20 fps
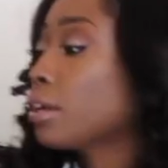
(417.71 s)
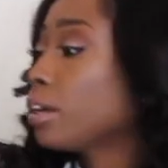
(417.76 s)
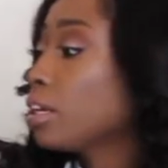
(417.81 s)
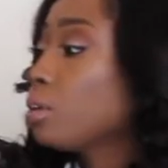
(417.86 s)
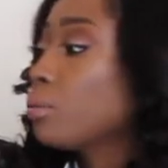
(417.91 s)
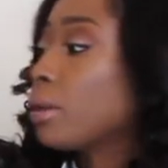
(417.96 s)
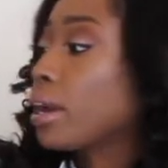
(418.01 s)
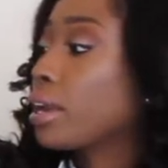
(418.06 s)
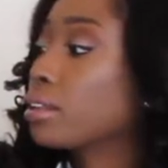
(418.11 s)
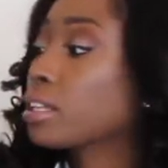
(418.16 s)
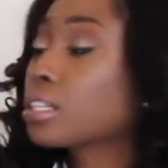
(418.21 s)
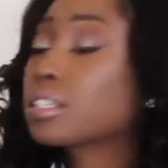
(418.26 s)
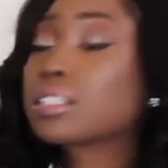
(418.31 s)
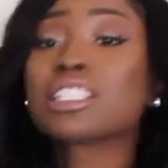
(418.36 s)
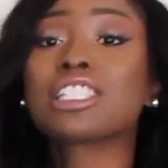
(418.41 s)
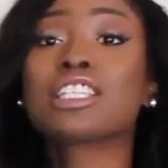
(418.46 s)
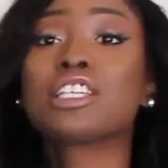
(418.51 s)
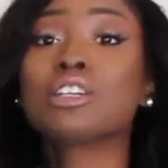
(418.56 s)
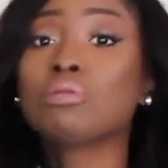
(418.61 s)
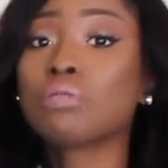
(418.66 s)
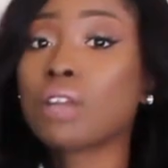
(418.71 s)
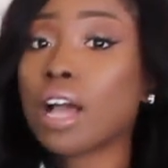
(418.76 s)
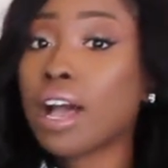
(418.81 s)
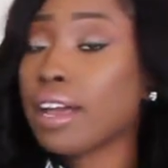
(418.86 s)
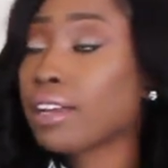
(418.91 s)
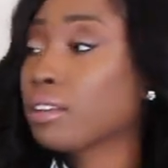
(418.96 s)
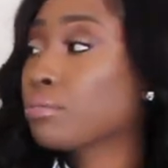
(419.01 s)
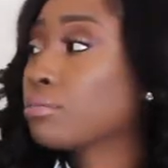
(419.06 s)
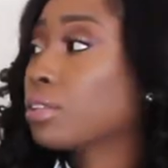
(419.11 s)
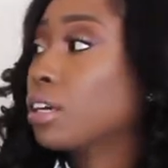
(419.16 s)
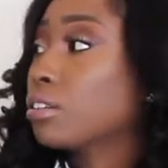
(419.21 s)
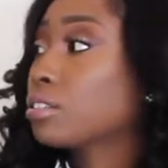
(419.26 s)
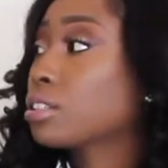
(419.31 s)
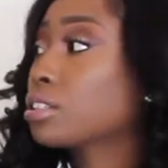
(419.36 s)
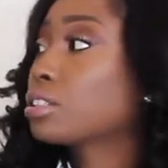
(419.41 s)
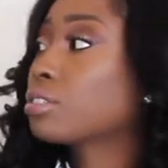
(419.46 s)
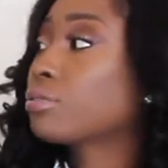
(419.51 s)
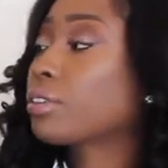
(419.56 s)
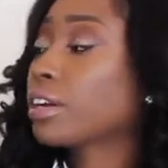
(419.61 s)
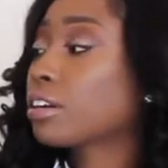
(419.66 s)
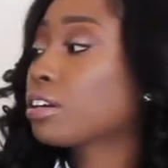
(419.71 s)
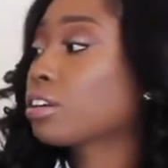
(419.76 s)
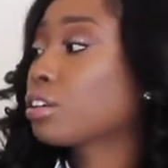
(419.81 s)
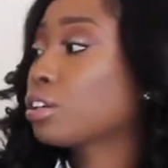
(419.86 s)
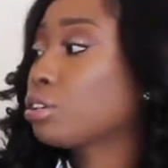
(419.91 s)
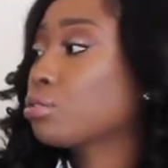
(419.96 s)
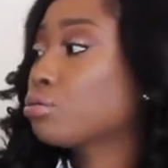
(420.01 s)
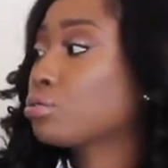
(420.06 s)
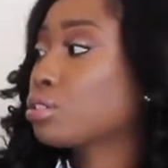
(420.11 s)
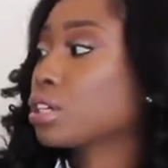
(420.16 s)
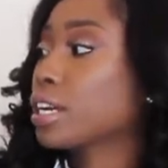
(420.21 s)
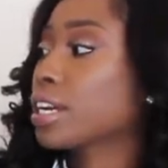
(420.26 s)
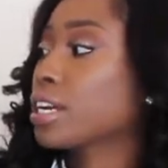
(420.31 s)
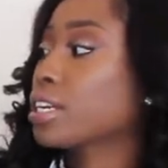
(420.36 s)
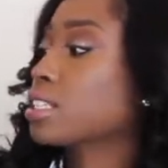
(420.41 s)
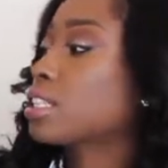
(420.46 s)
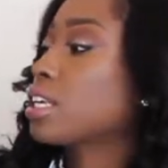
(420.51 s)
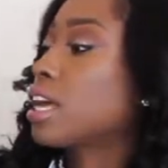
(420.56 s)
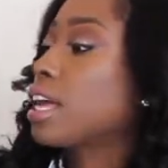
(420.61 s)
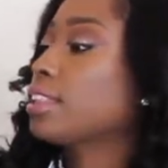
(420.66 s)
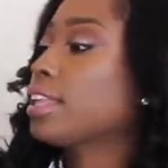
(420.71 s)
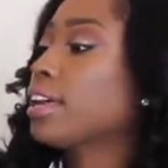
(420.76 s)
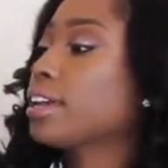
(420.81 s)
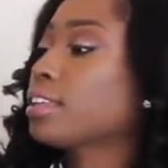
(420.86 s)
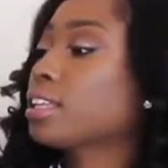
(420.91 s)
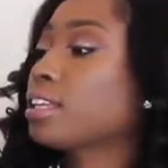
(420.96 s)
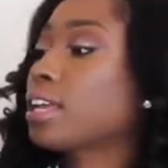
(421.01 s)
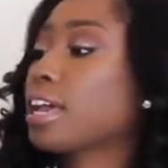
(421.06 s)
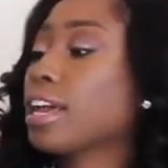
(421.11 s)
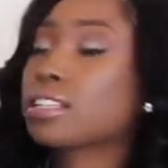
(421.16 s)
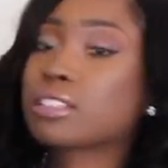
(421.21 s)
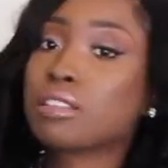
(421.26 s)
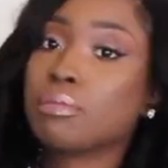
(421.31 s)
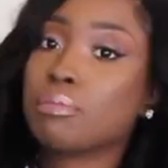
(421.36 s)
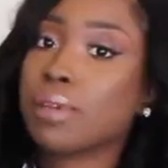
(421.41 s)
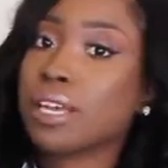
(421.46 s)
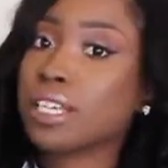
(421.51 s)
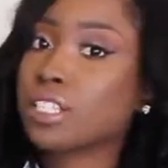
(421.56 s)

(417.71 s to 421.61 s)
So anyway, this is a cute item though. This is a very cute dress. I like that it has the